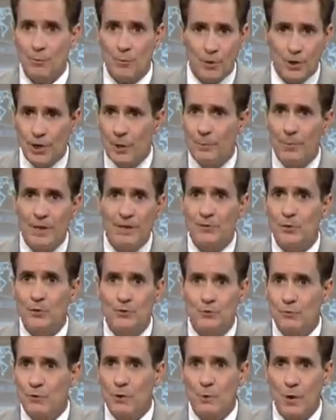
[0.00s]
We're going to
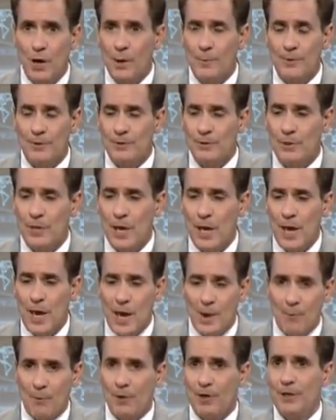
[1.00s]
meet those requirements,
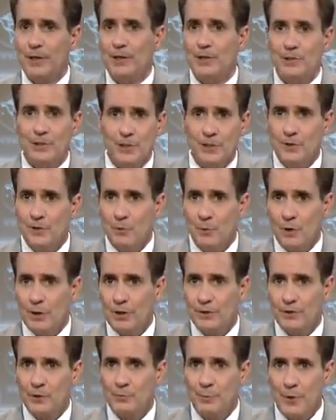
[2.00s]
and we're going to continue to
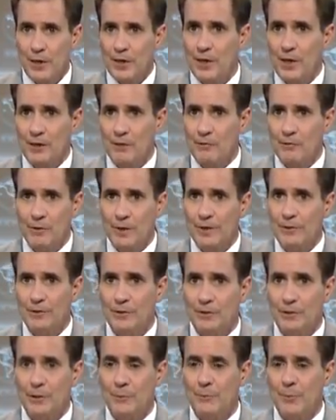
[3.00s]
work at this bilateral
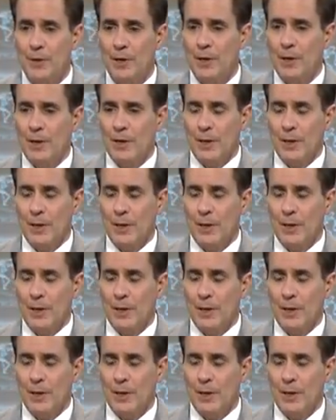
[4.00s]
relationship,